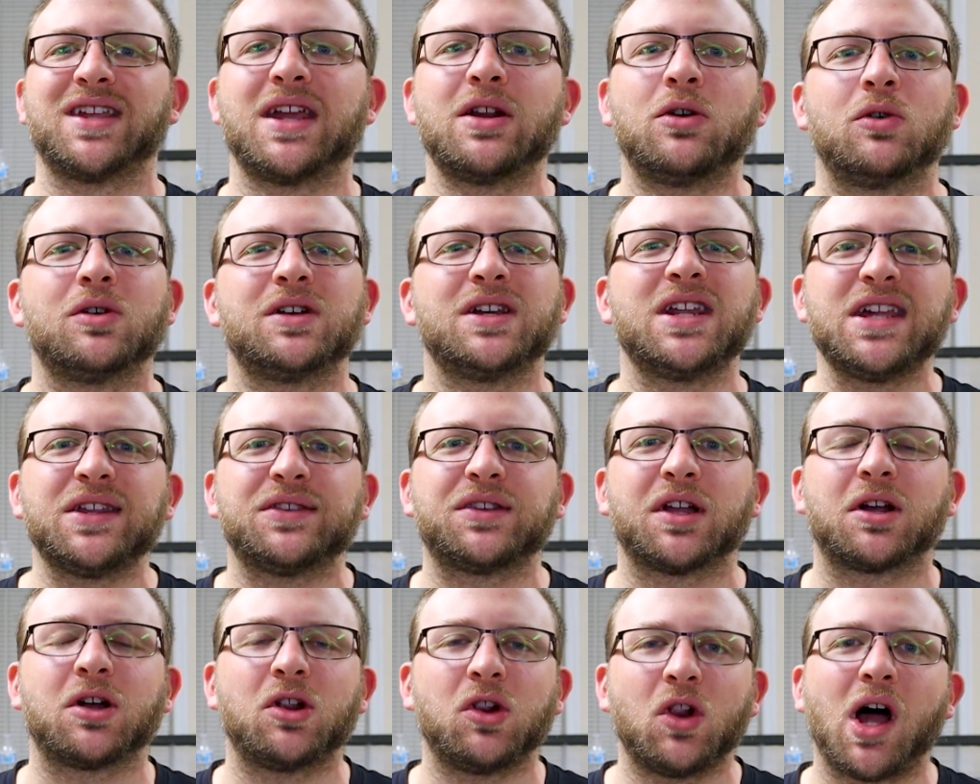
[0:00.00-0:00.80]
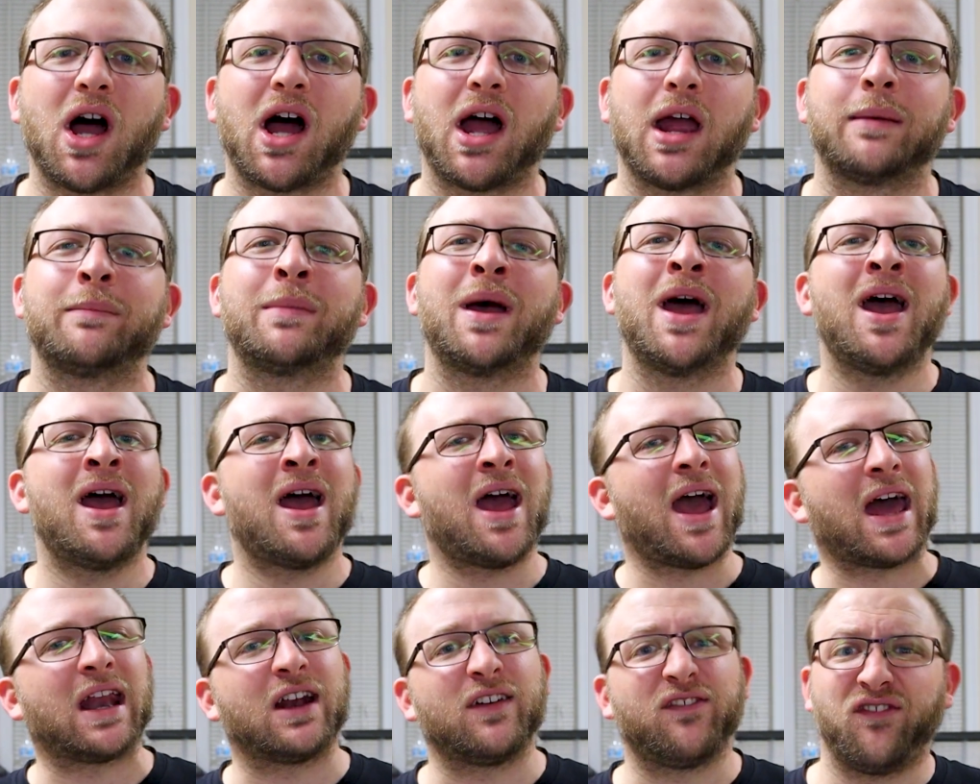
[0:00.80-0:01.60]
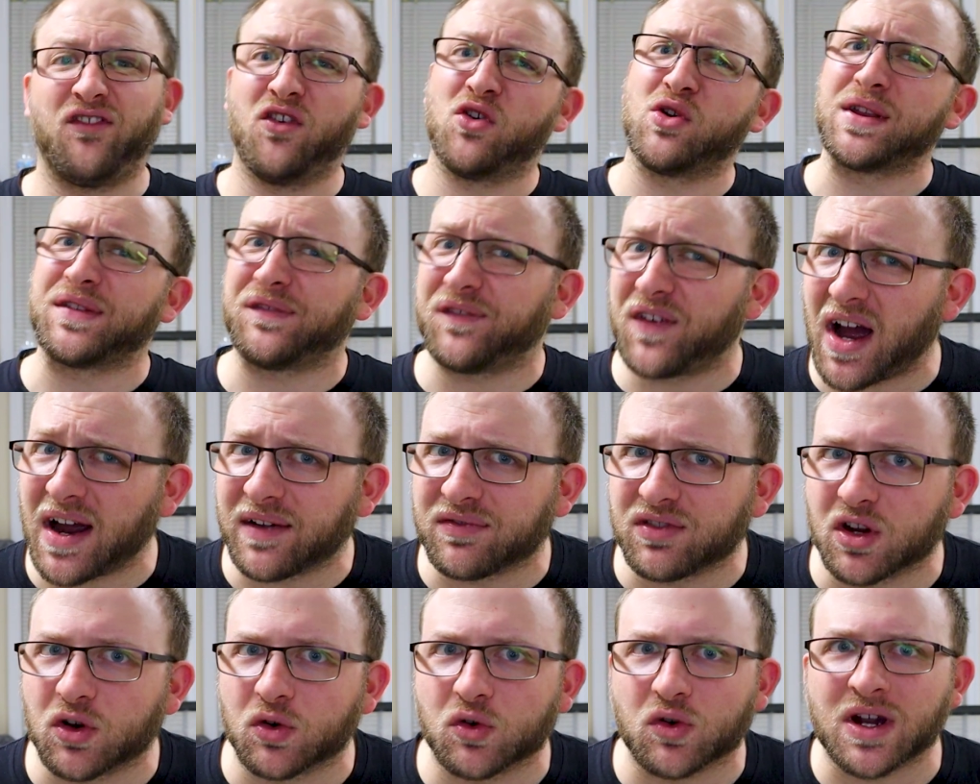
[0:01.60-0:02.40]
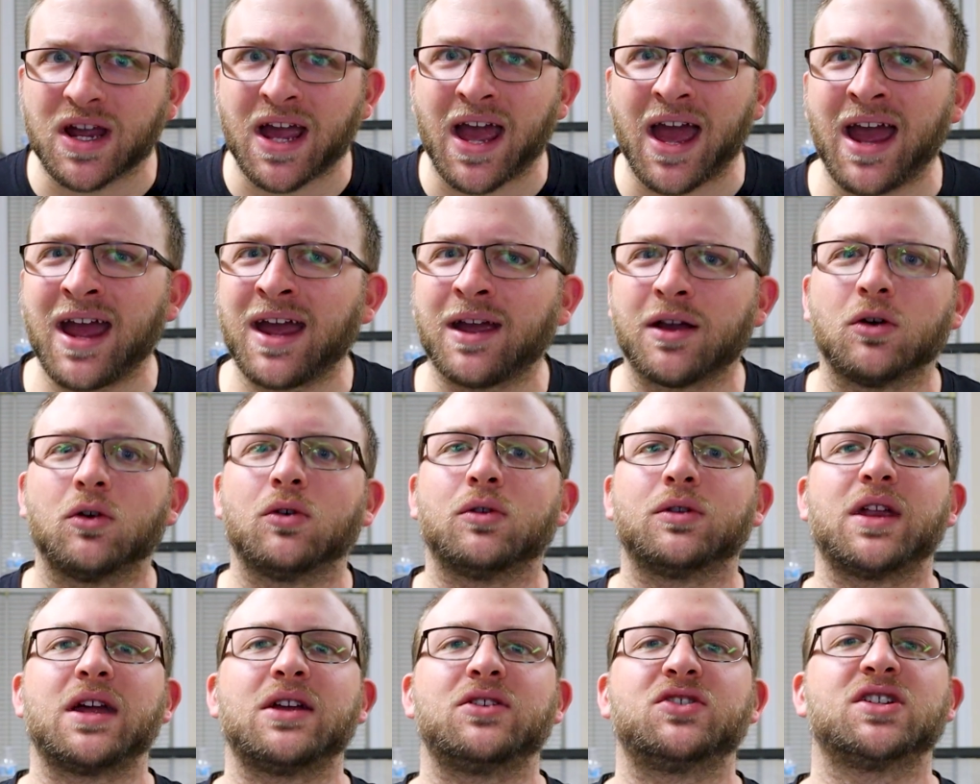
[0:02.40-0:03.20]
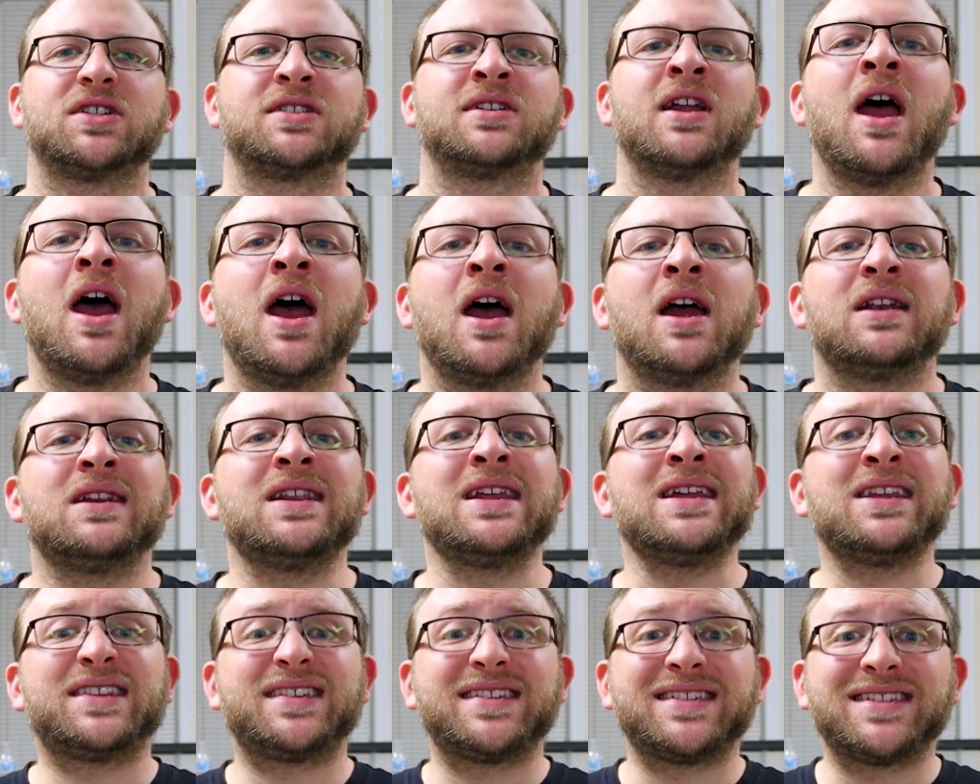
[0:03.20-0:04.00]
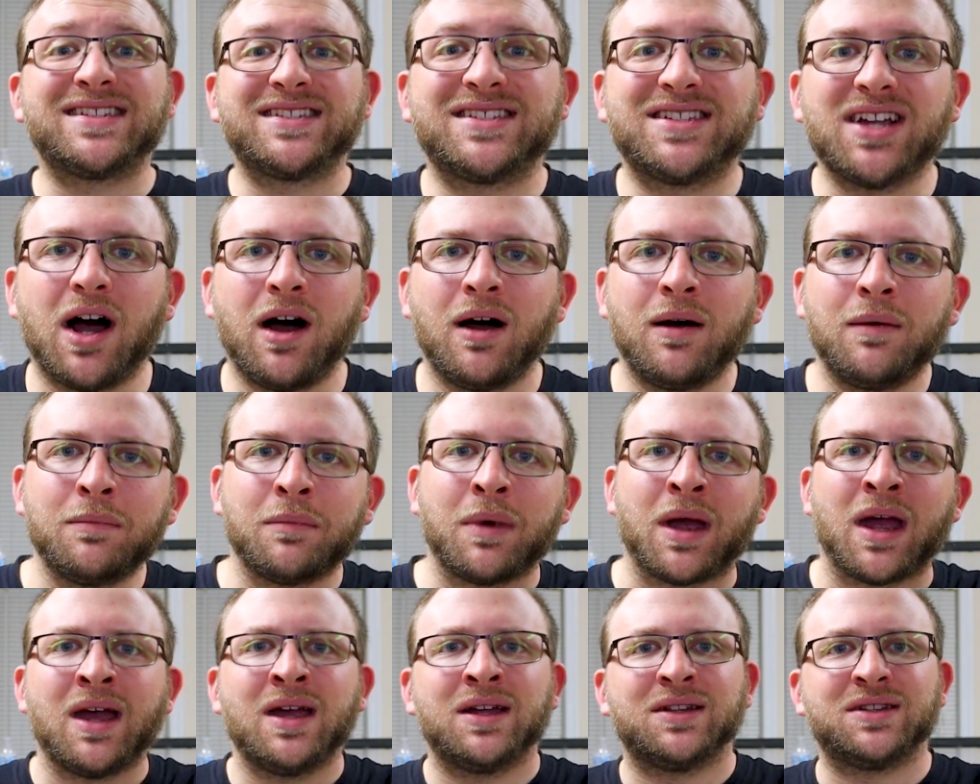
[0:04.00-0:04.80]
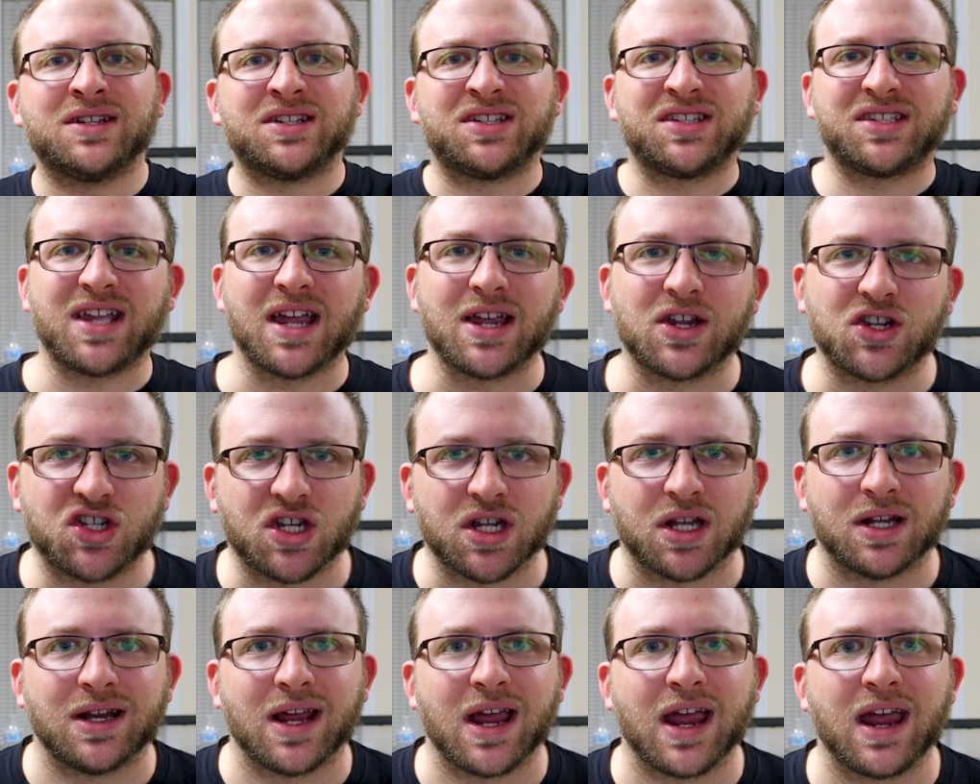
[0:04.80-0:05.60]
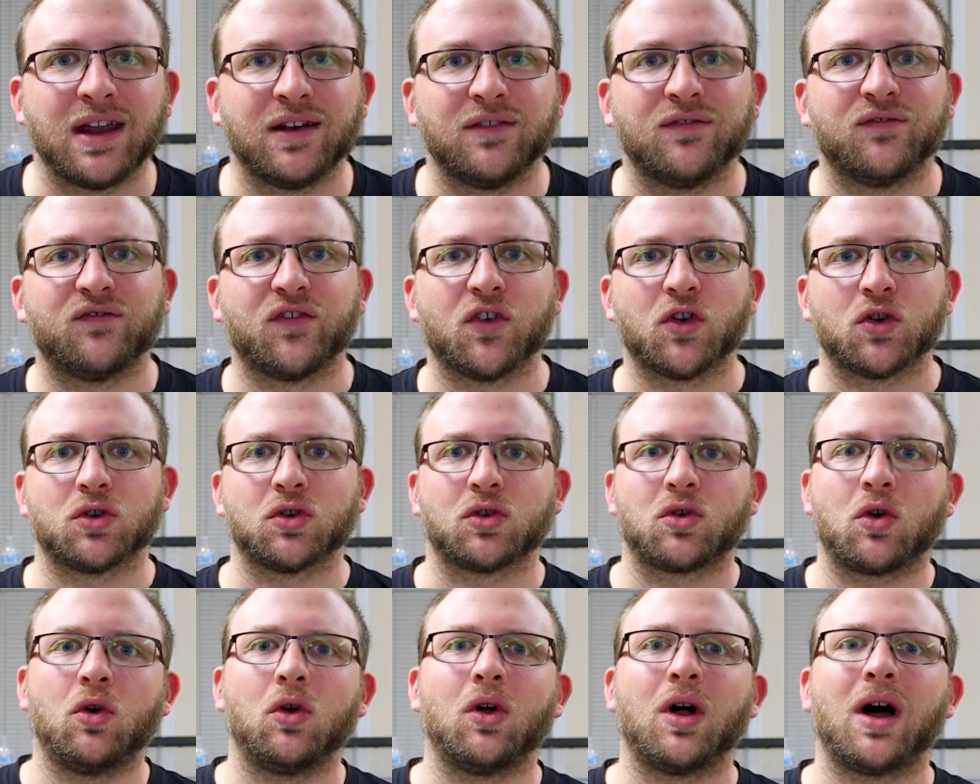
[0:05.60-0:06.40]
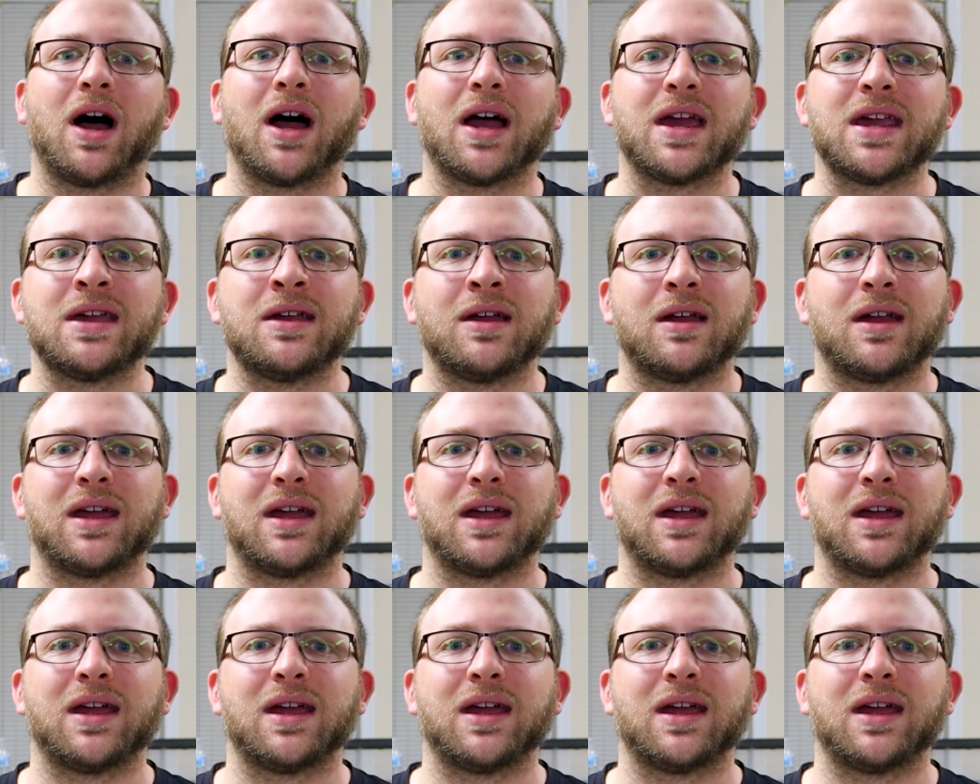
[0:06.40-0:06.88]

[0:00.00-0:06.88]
They don't need to climb at a 45-degree angle. They just need some distinction in vertical height